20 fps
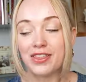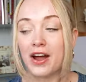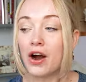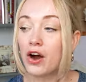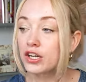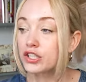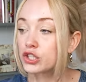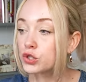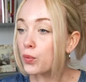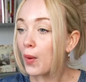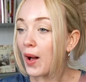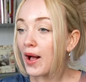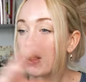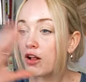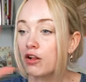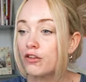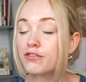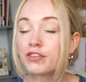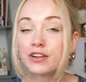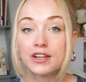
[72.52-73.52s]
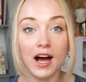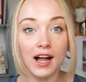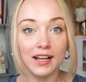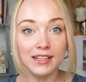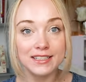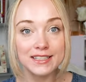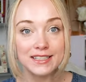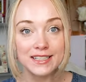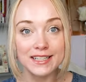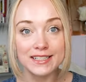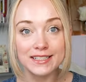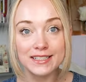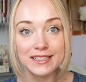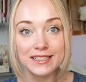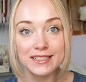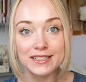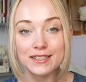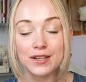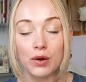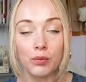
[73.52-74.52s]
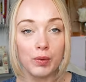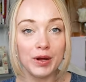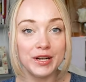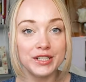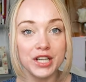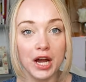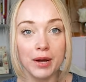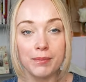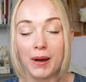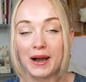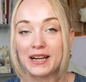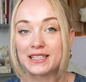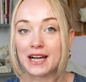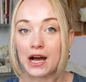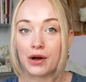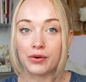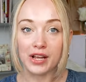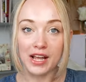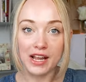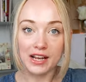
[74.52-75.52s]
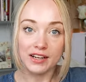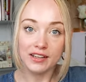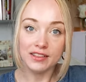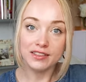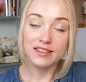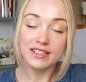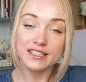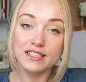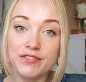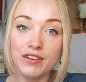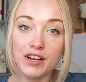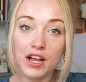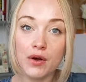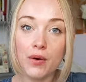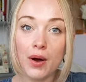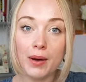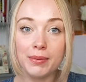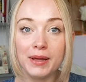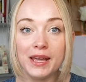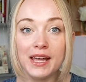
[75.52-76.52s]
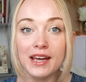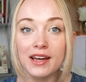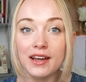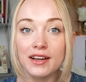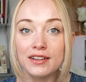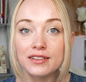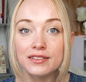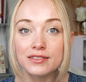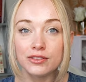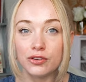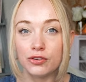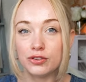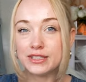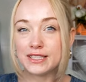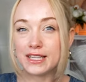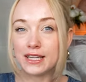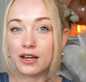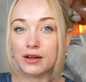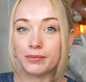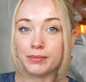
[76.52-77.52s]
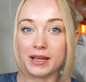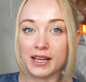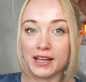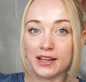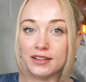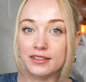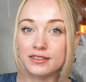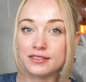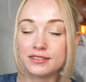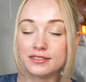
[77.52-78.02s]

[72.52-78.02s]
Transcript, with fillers: There are 12 colour seasons, which I break down in this video up here, or is it up here?